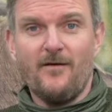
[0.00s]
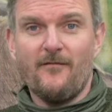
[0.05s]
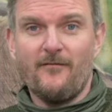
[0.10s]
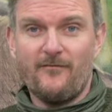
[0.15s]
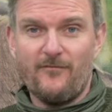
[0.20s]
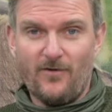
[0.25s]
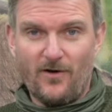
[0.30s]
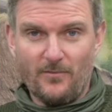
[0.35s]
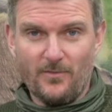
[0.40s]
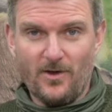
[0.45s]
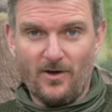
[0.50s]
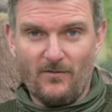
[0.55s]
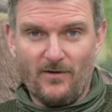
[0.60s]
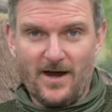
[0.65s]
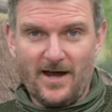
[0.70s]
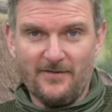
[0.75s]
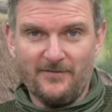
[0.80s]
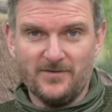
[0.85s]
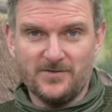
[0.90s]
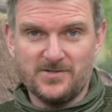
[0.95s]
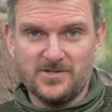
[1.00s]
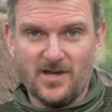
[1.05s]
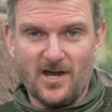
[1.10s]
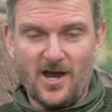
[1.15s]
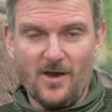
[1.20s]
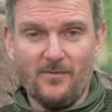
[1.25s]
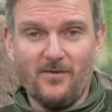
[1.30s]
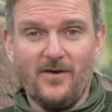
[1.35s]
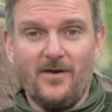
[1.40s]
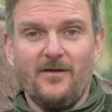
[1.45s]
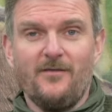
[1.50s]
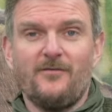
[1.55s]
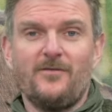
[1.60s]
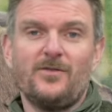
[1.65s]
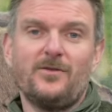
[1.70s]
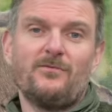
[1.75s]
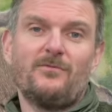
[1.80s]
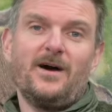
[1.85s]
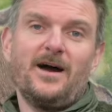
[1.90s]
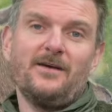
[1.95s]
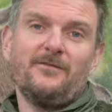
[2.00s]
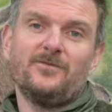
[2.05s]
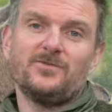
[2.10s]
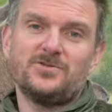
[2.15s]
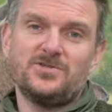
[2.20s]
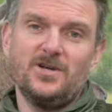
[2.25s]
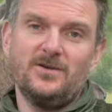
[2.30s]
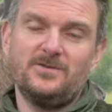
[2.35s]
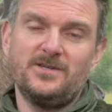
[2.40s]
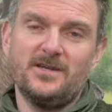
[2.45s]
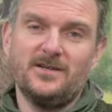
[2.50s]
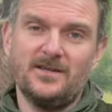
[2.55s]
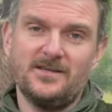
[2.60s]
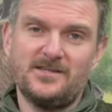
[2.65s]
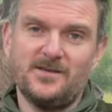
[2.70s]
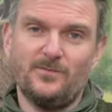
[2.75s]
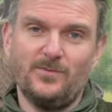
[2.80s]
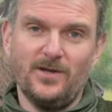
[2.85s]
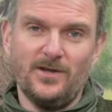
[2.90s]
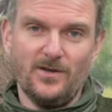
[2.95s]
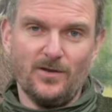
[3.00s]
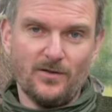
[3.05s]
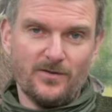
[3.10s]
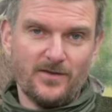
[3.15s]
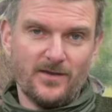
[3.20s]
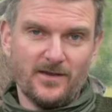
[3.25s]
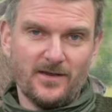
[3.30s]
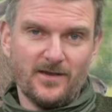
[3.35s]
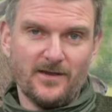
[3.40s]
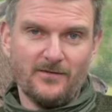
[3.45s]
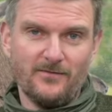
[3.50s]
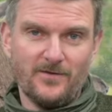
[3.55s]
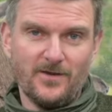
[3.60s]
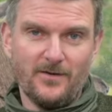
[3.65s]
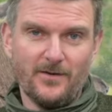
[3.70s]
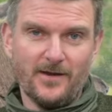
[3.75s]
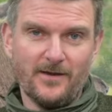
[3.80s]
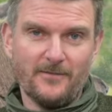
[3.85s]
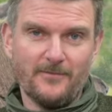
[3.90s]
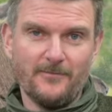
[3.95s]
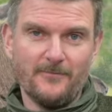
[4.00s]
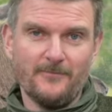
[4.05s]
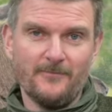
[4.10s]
from your rifle scope for the rifle shooting discipline you're thinking of doing.